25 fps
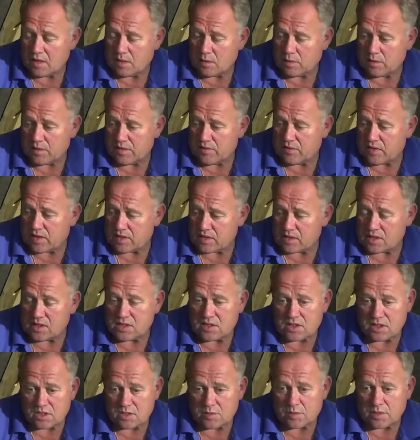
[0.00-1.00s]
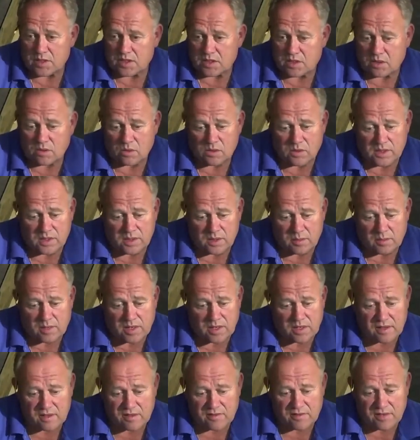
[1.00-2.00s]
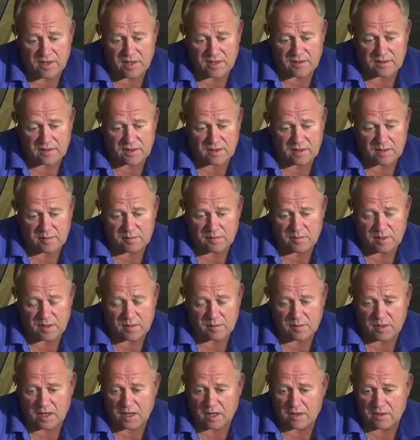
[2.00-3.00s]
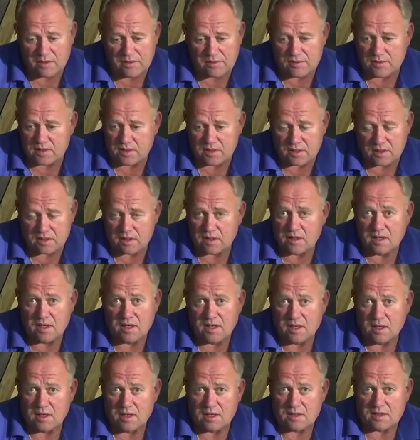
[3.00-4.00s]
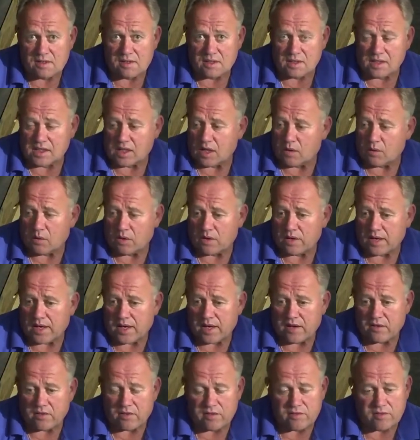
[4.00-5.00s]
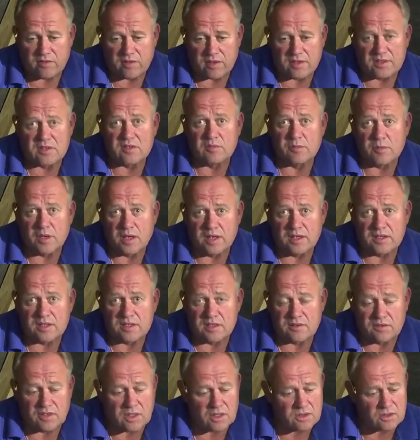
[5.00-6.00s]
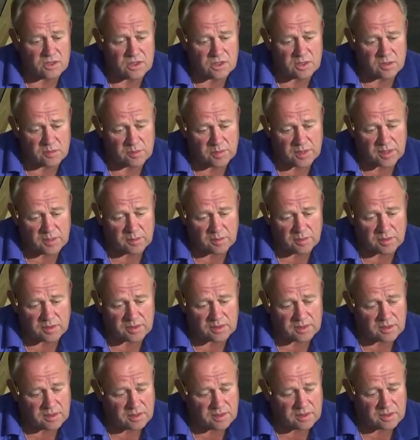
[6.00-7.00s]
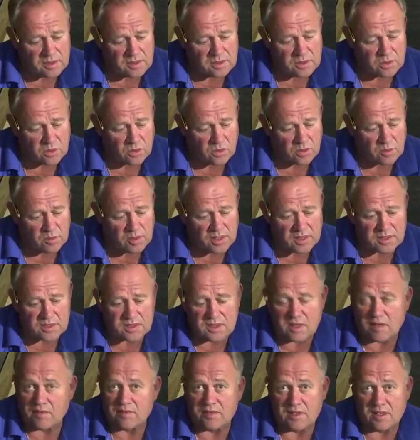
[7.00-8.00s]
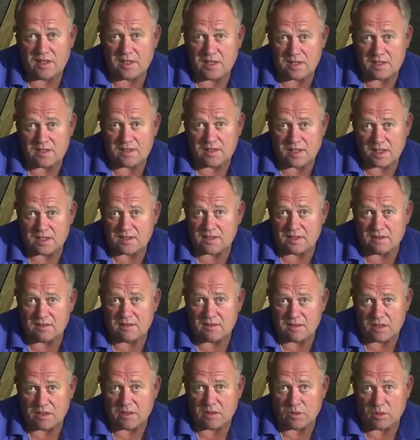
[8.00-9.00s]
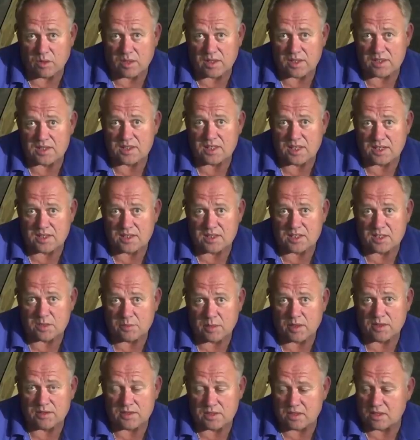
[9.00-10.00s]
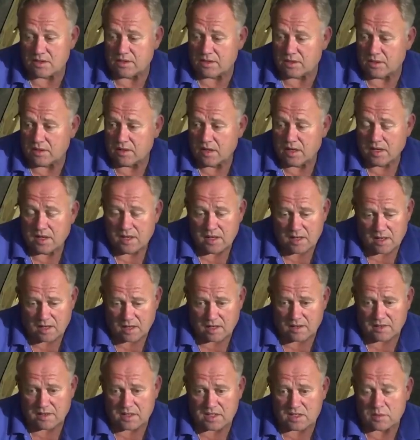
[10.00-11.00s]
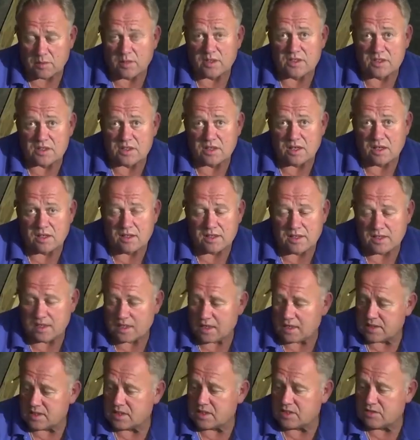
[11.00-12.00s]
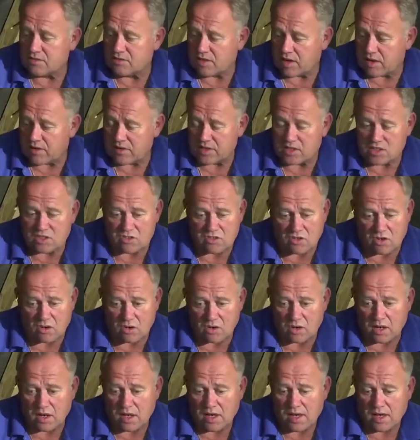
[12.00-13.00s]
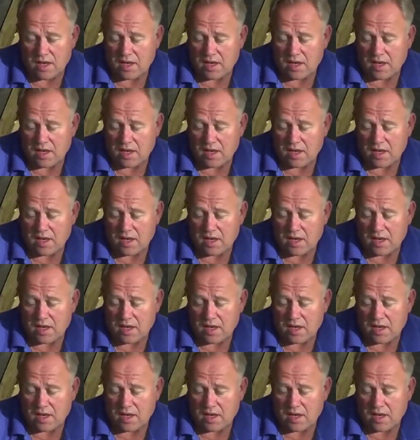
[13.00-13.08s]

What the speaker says: We've actually just been talking about the fact that I'm loath to go on air in front of millions of YouTube people and talk about stuff that it doesn't do what it says it's supposed to do. And this most certainly does. It's very strong.